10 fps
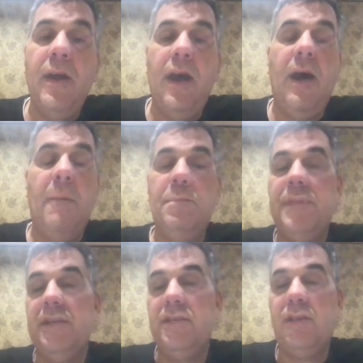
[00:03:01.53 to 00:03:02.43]

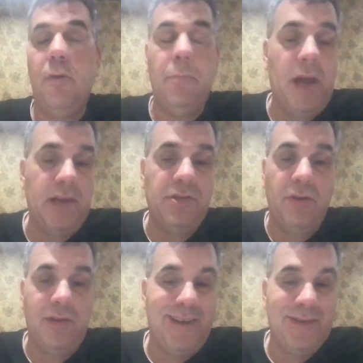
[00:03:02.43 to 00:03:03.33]
then to go back to
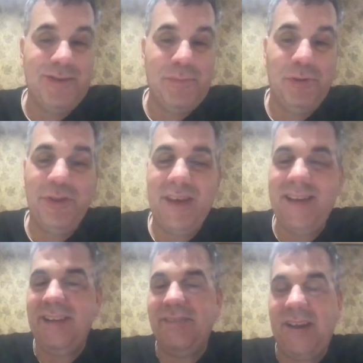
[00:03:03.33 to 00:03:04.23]
our simple
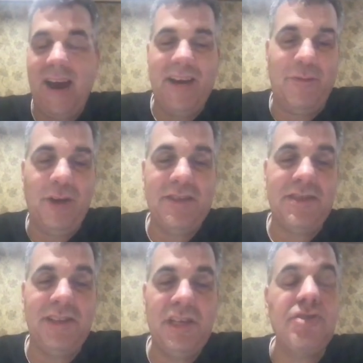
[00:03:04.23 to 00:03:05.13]
thing of kind of rest
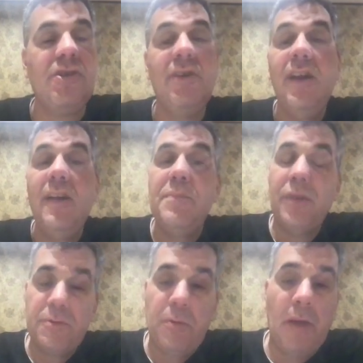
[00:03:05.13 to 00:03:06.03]
and leisure,
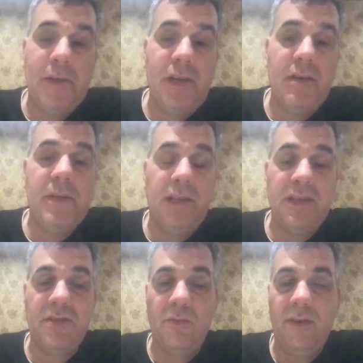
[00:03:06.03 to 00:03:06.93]
there's probably going to be
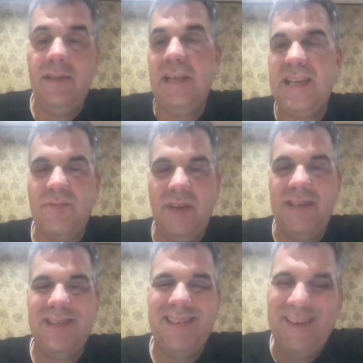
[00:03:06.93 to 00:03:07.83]
less
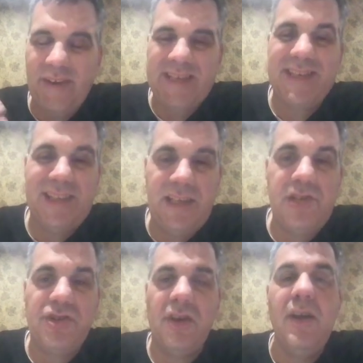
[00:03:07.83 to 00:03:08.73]
rest and
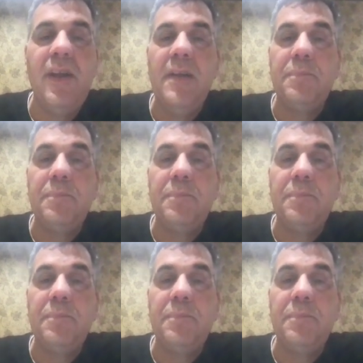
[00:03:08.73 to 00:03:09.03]
leisure.